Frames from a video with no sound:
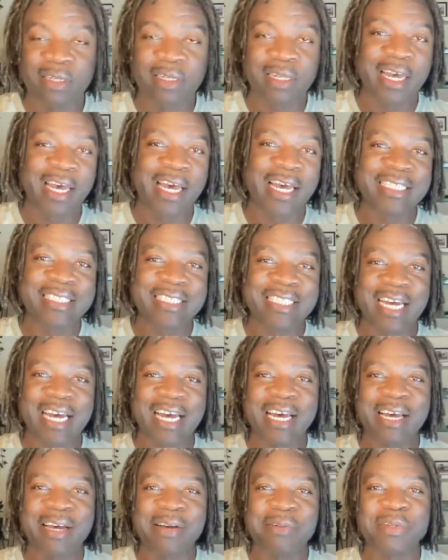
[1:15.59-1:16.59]
And
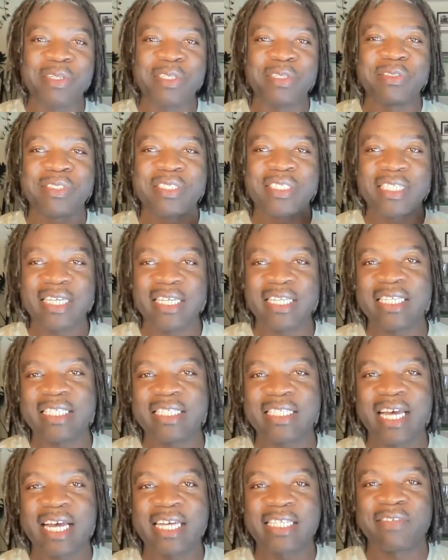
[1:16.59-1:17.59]
when you see these
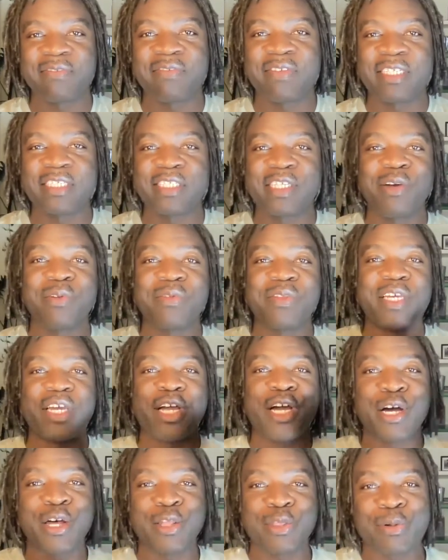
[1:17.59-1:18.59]
kinds of things go the
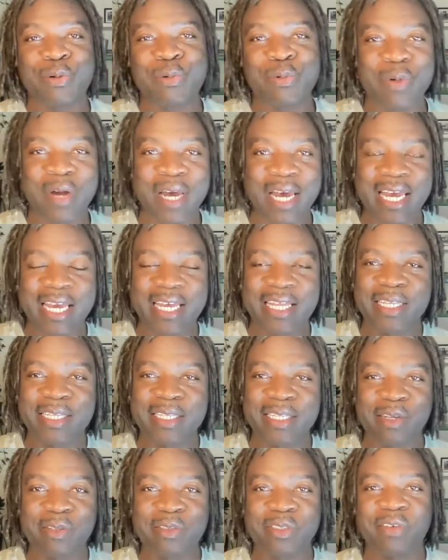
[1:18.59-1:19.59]
other way, I mean,
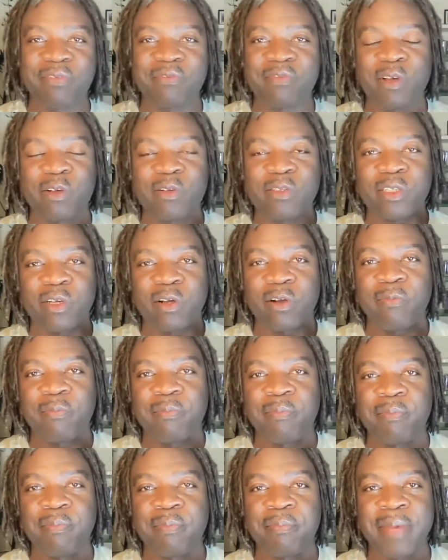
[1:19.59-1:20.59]
those are
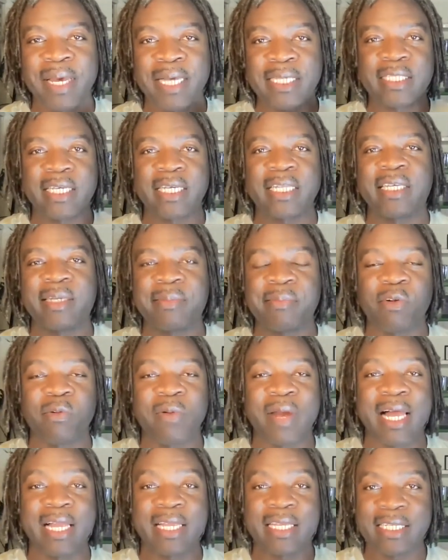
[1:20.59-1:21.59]
basically
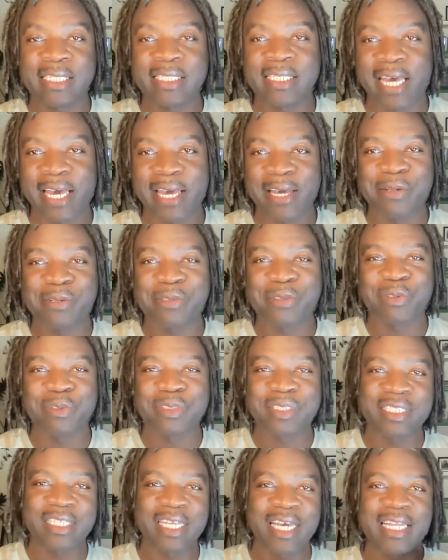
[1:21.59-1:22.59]
morality tales or
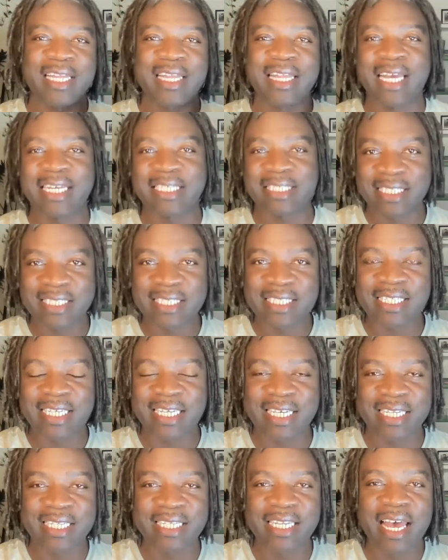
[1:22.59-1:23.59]
just like lessons
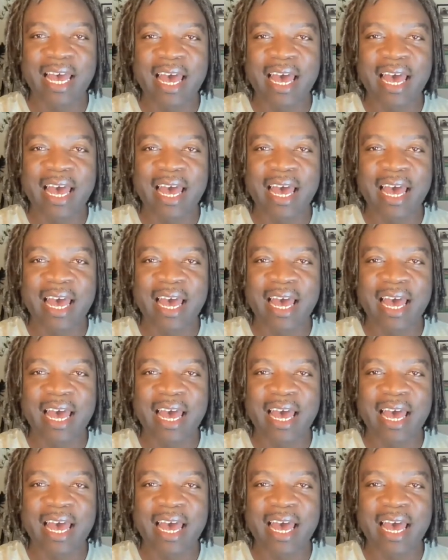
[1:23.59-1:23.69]
in